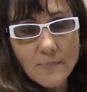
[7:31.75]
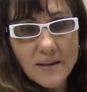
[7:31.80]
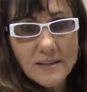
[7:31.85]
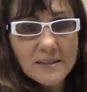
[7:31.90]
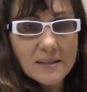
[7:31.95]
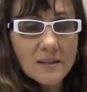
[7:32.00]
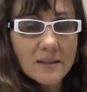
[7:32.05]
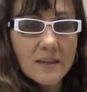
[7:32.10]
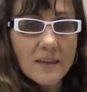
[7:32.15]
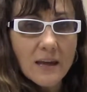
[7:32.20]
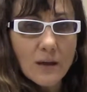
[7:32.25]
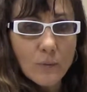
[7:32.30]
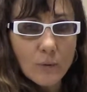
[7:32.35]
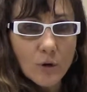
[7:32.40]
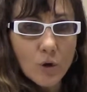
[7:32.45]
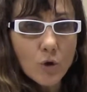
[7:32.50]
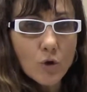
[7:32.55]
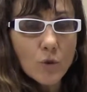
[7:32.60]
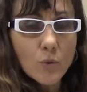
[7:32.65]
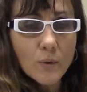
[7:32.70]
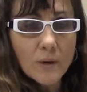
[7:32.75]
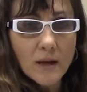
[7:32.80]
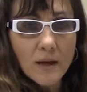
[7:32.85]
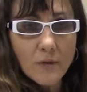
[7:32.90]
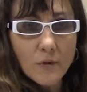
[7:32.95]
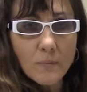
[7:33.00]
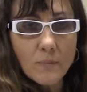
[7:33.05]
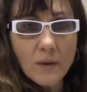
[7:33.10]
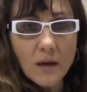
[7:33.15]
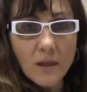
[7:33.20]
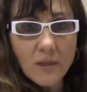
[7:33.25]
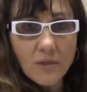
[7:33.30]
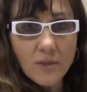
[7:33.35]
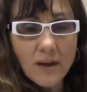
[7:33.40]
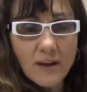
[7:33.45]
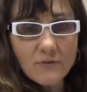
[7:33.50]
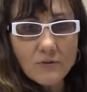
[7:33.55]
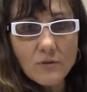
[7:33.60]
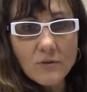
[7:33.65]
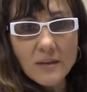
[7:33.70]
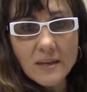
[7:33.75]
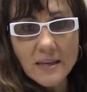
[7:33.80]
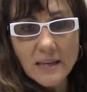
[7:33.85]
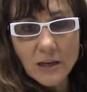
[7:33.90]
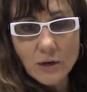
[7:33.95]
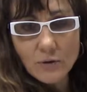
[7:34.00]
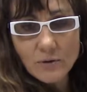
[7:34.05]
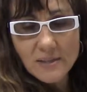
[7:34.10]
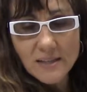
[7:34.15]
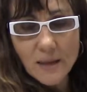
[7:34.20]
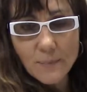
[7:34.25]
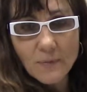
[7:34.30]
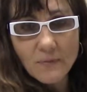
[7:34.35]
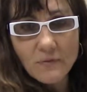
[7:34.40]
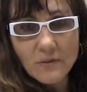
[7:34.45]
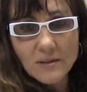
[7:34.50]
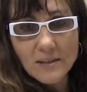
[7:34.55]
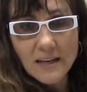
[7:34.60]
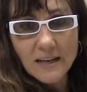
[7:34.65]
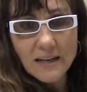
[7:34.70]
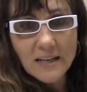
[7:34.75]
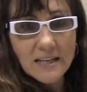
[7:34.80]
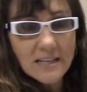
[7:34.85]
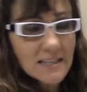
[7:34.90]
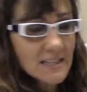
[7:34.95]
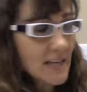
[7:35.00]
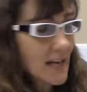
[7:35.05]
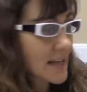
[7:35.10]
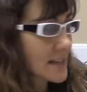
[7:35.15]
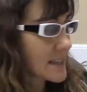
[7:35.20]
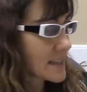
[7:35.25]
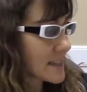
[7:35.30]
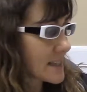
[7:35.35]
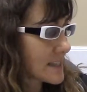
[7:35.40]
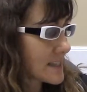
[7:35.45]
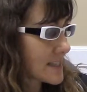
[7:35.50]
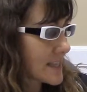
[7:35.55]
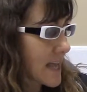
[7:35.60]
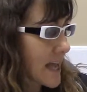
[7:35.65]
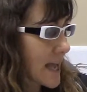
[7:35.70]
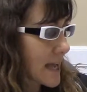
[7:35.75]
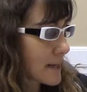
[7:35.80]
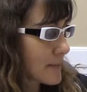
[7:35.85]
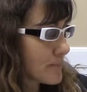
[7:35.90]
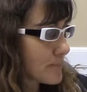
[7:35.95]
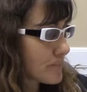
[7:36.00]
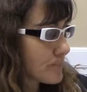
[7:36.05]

Basically, they would owe you another month after the year is up if the tenant decides to stay.